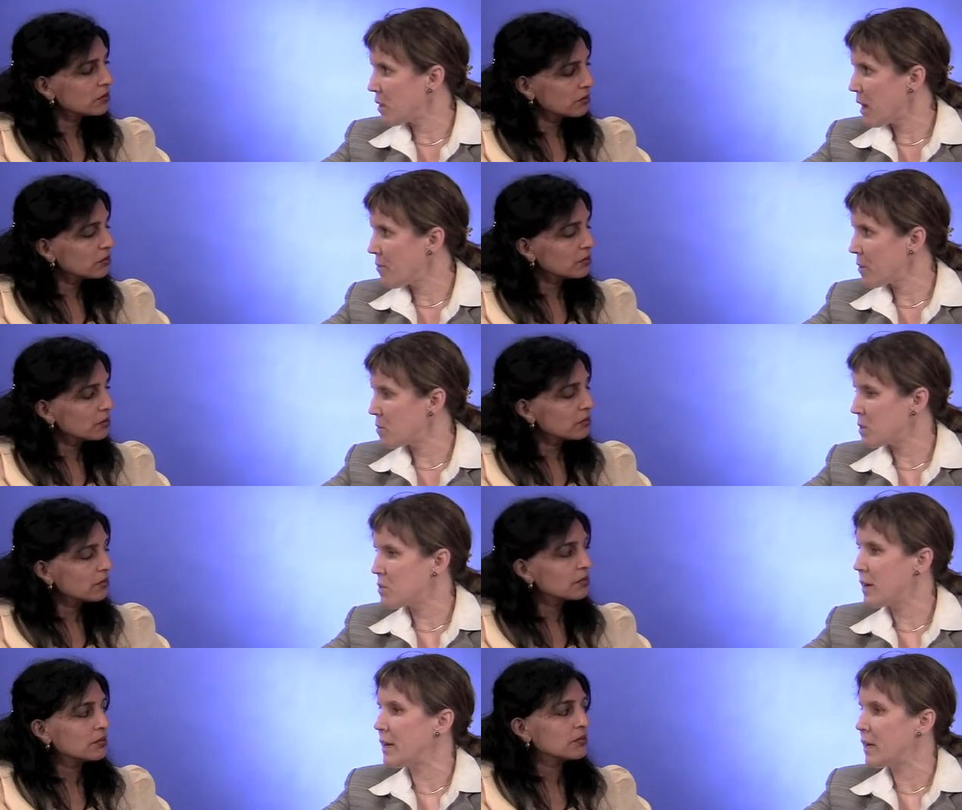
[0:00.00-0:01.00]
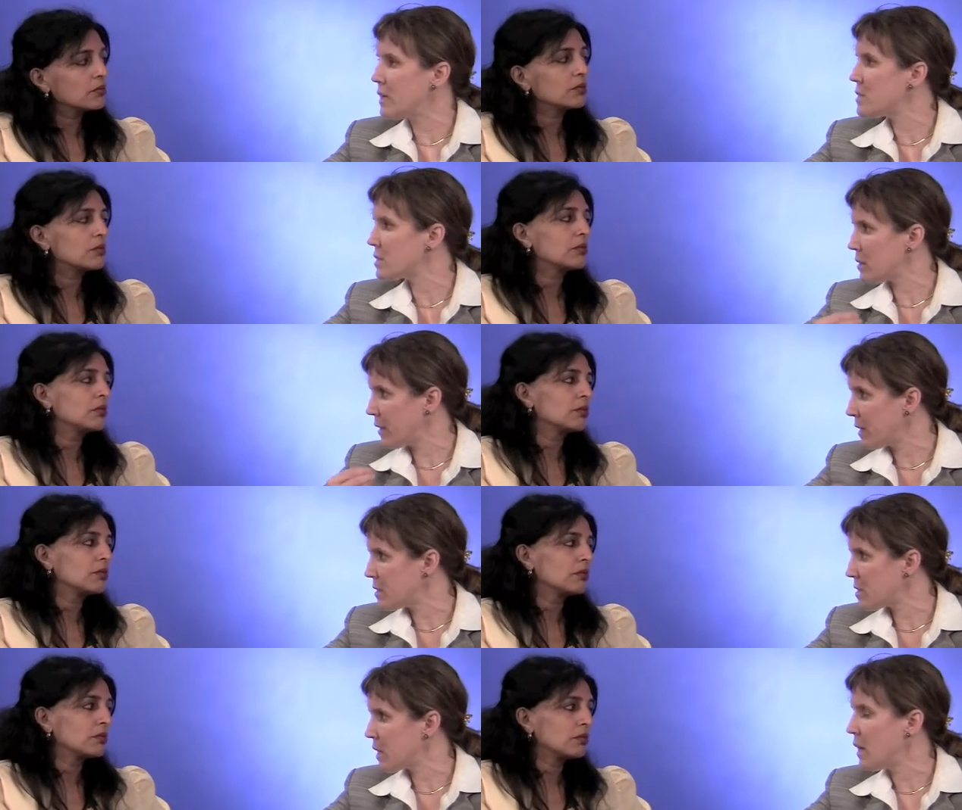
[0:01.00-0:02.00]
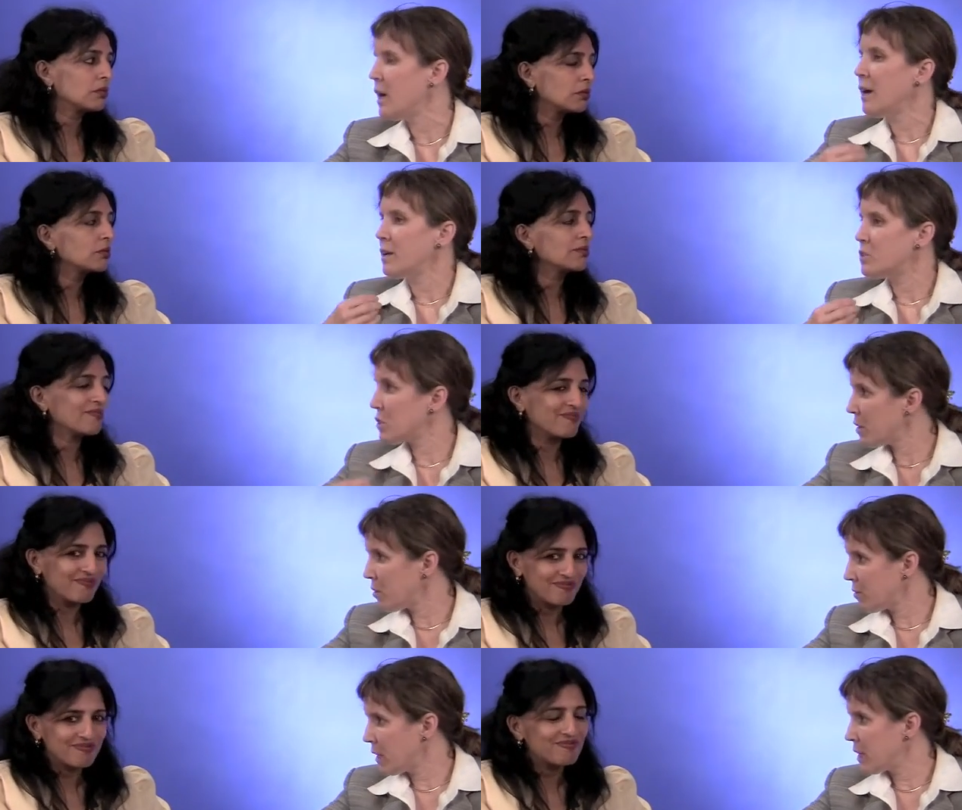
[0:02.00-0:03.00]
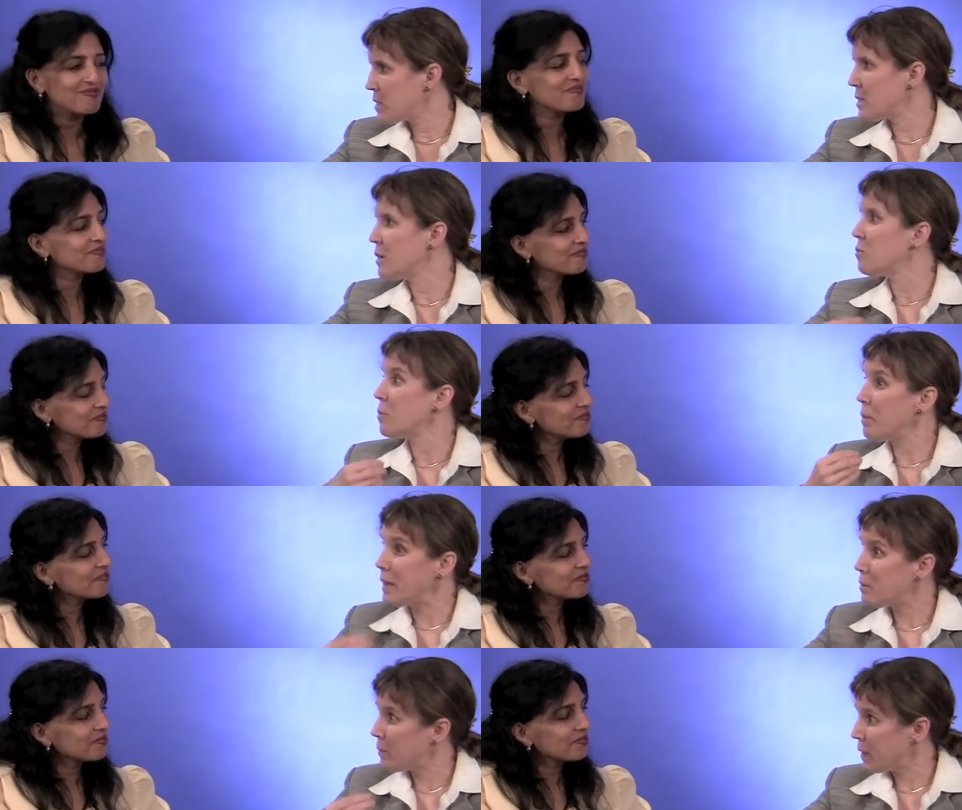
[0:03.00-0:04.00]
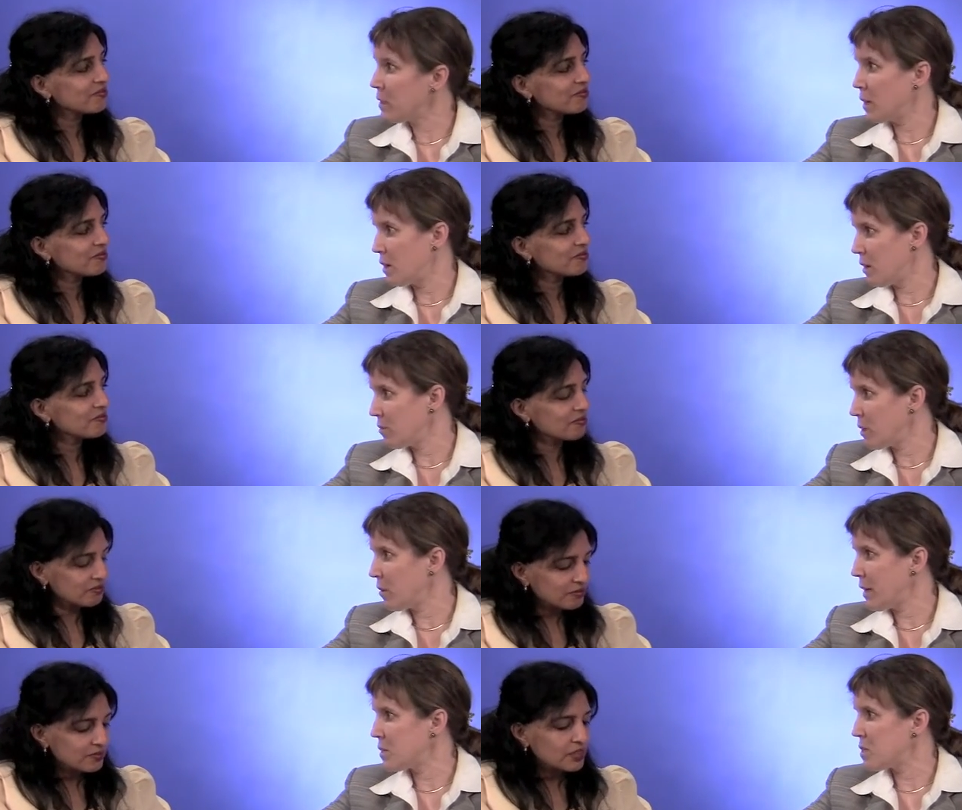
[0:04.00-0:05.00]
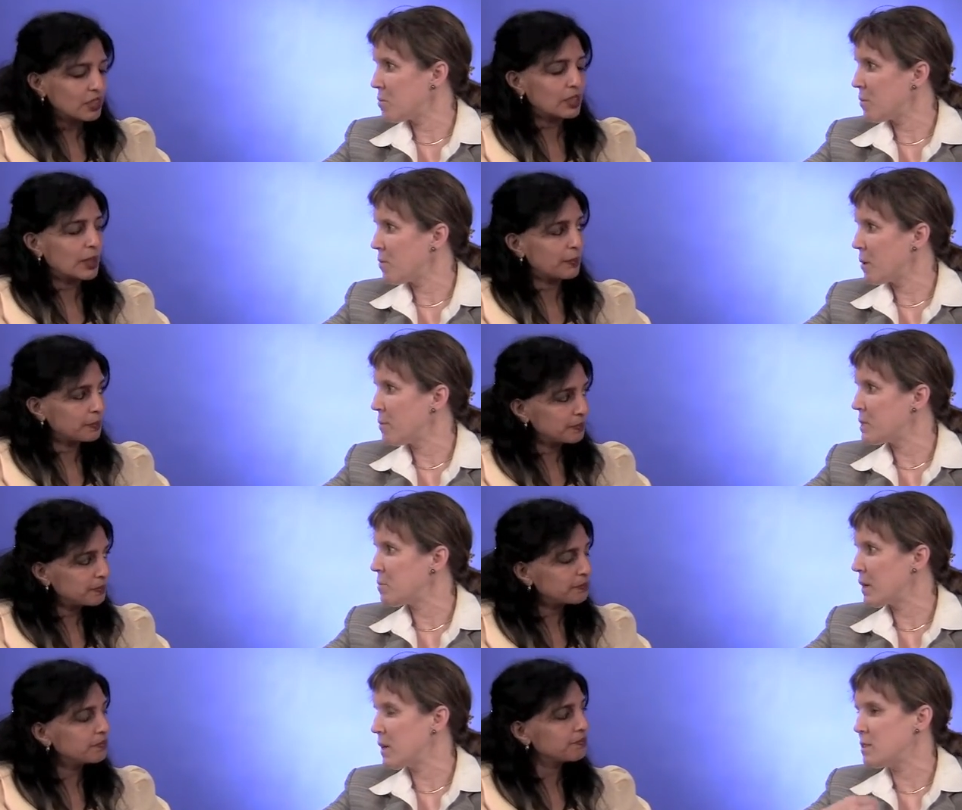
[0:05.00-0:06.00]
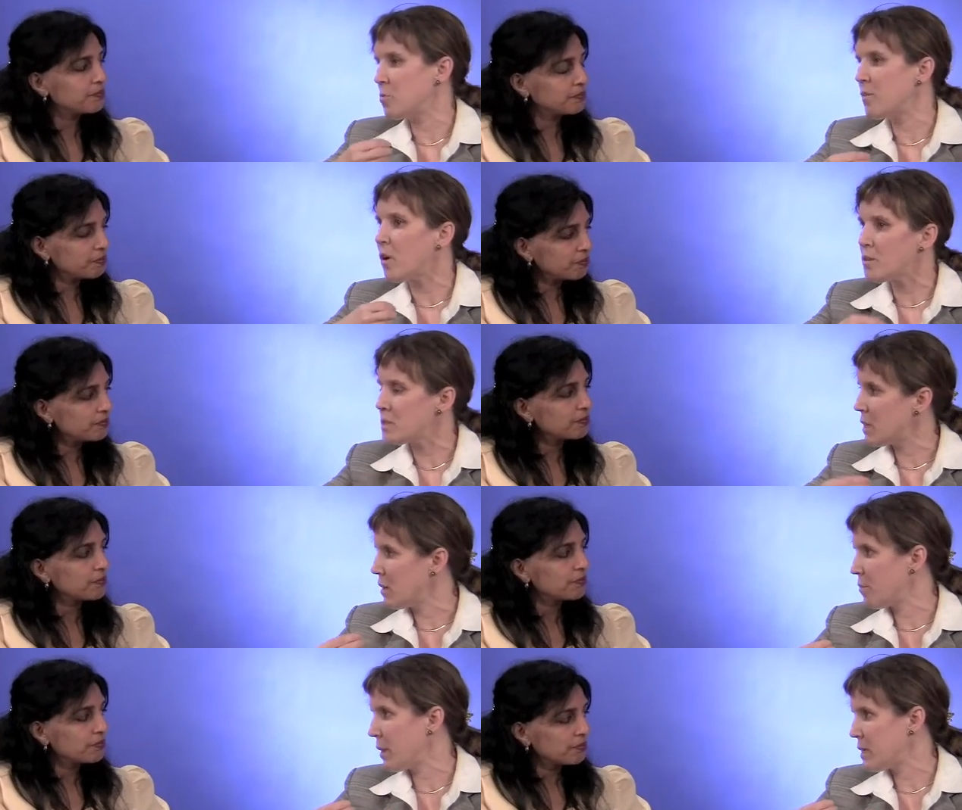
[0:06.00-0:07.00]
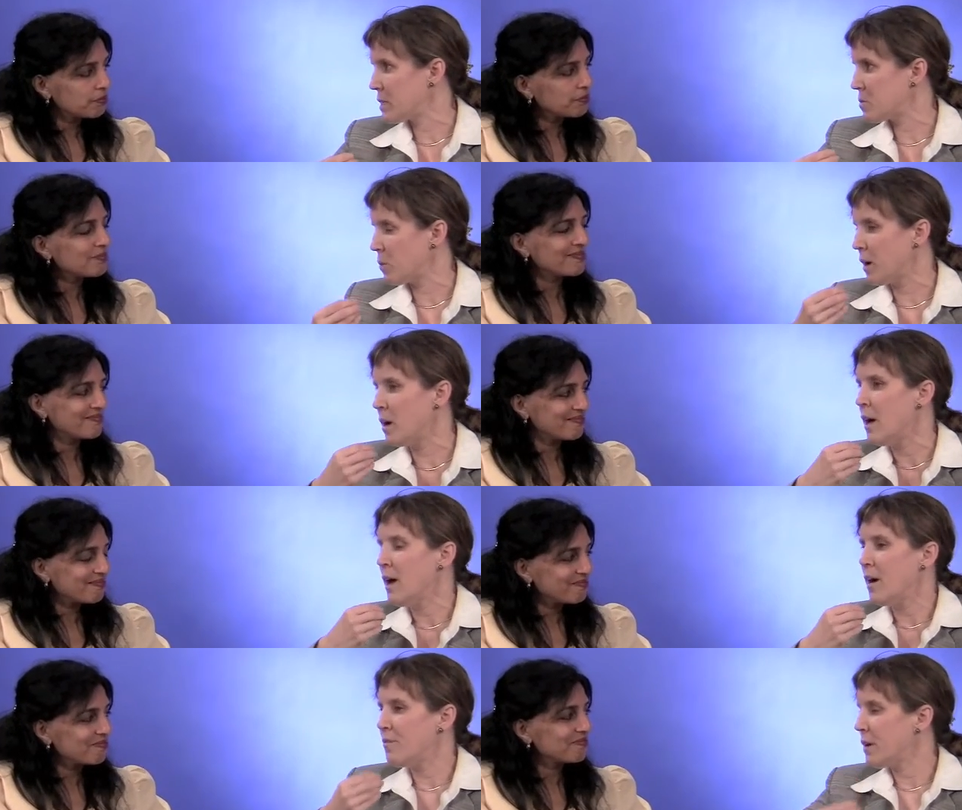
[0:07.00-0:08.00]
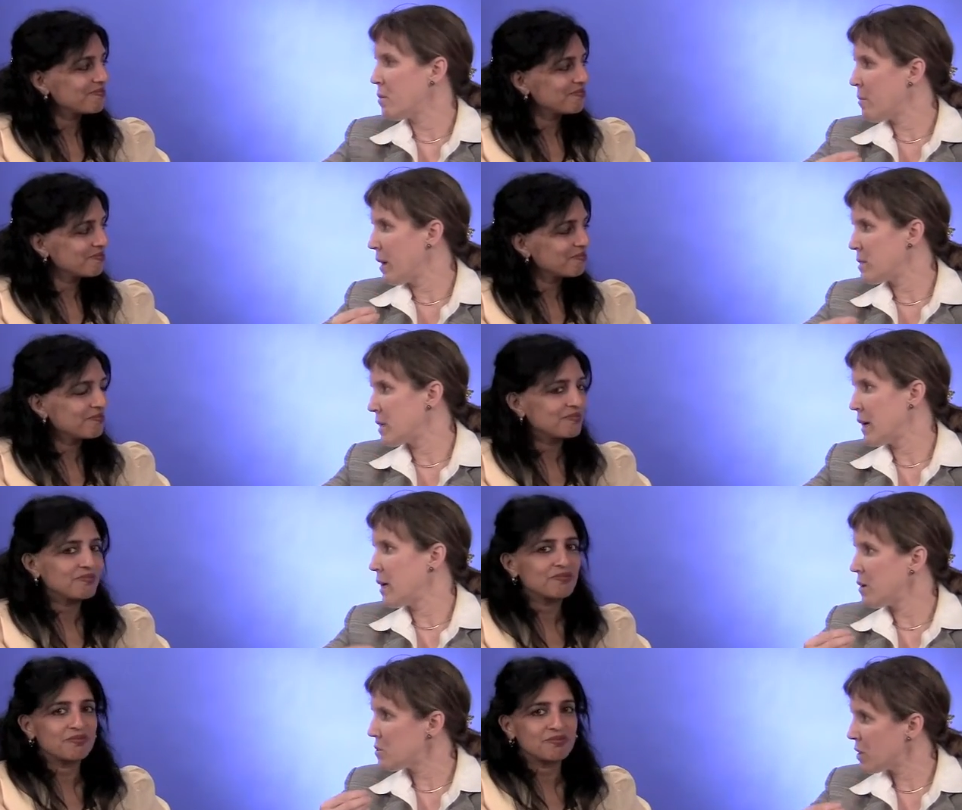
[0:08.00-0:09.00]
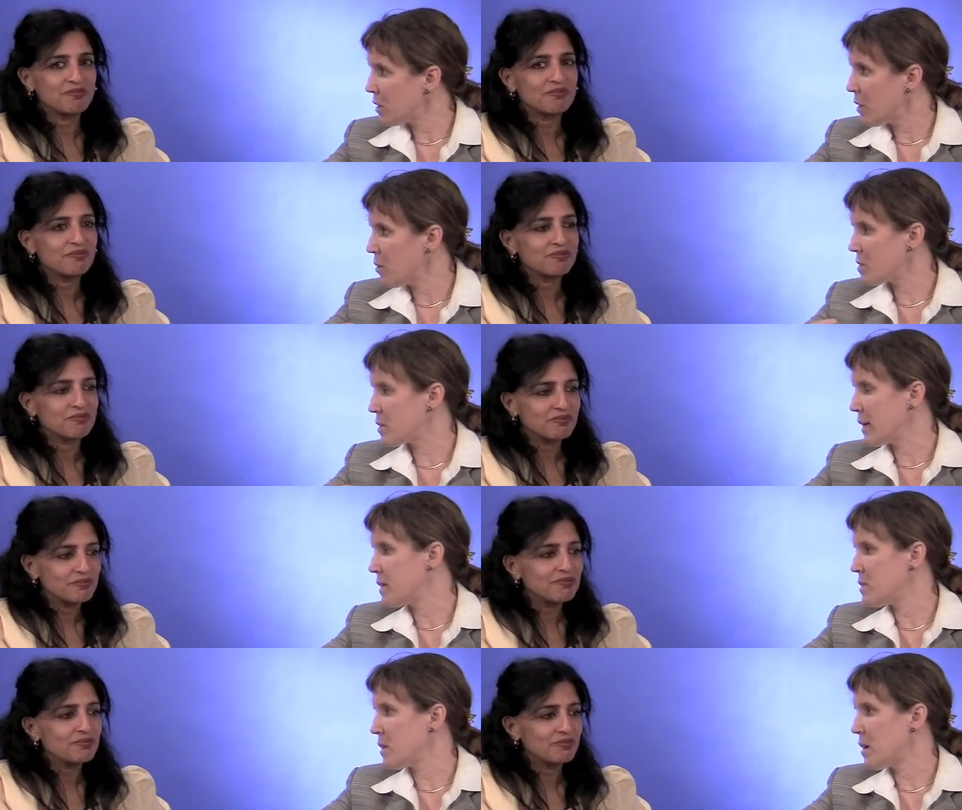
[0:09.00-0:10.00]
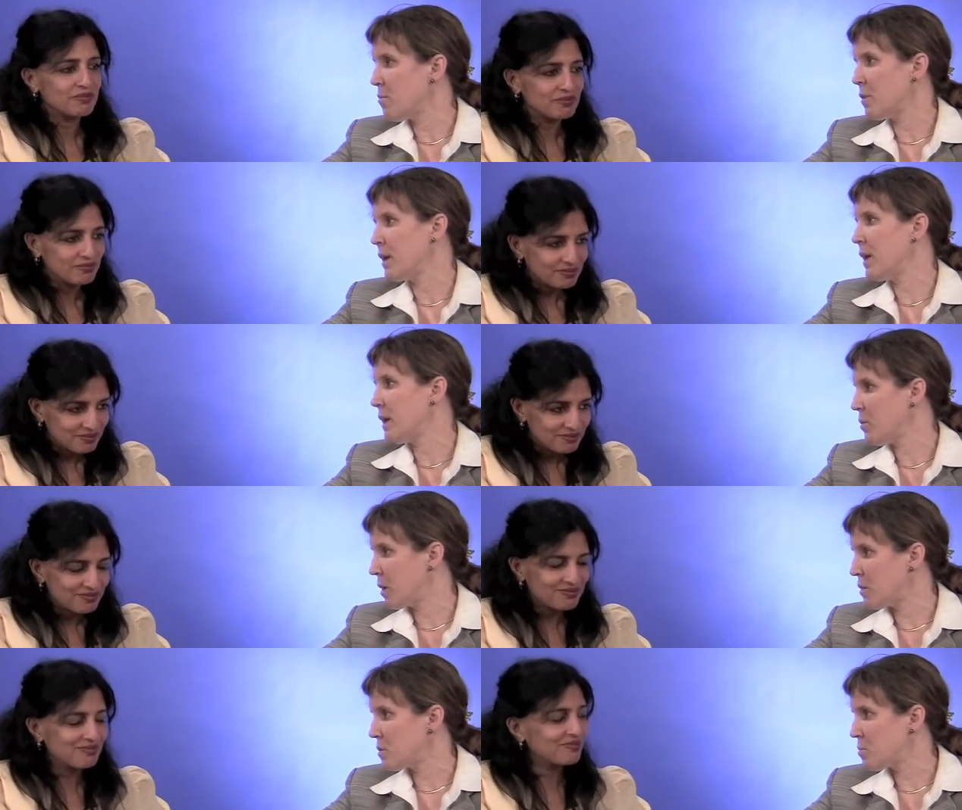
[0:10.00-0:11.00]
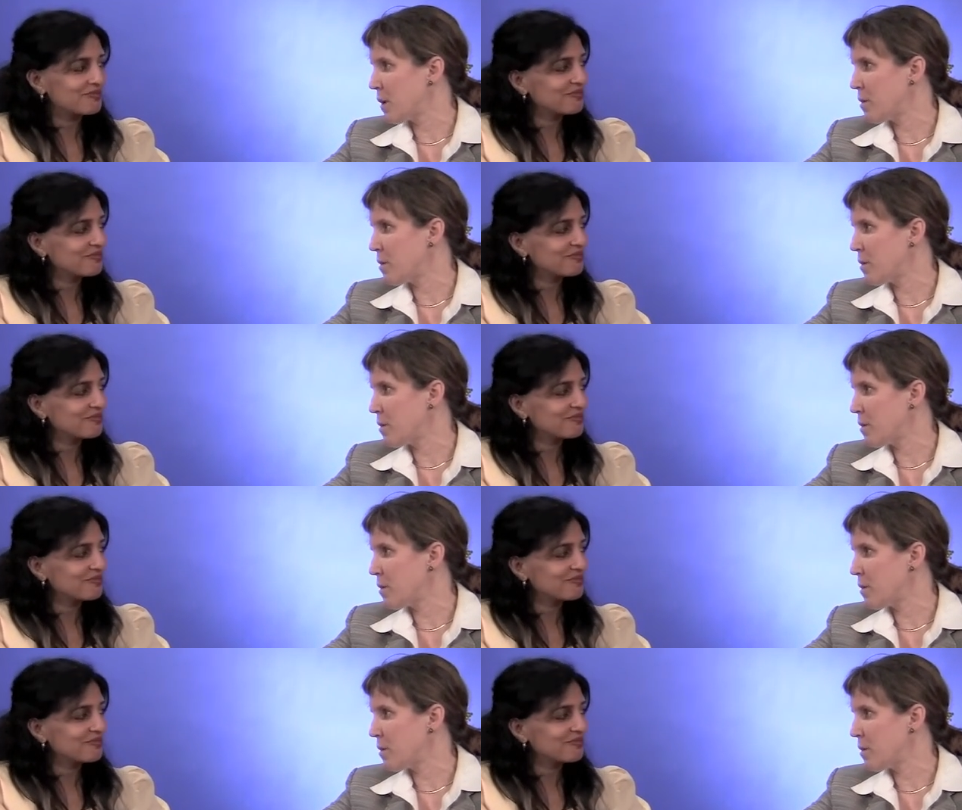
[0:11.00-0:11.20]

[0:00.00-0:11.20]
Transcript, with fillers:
Speaker 1: to high frequency trading is latency, jitter of latency, repeatability of low latency performance, because we've all seen places where a vendor might say, here's the lowest latency number that anyone else has